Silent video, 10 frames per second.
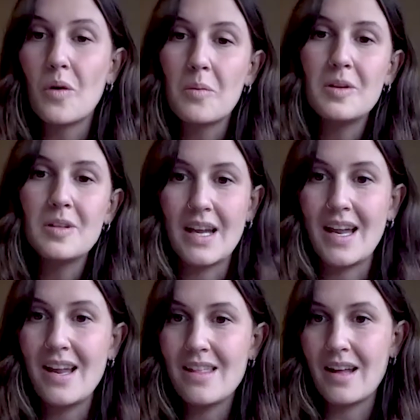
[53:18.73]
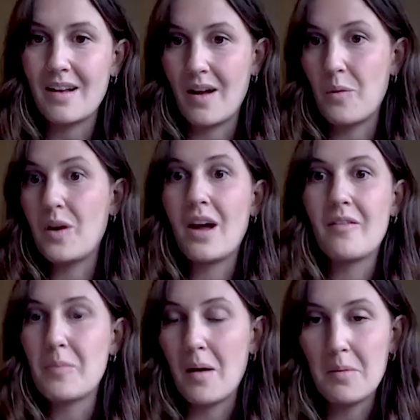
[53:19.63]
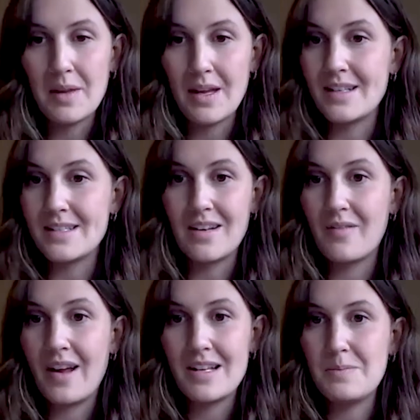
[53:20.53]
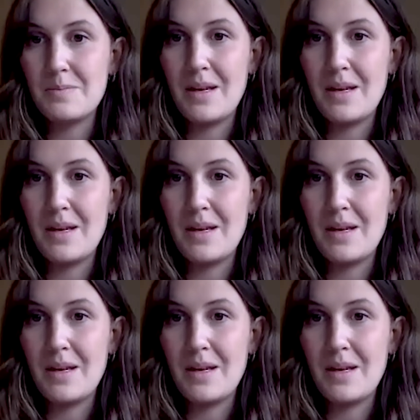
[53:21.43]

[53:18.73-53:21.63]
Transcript: normal day that I would have probably identified as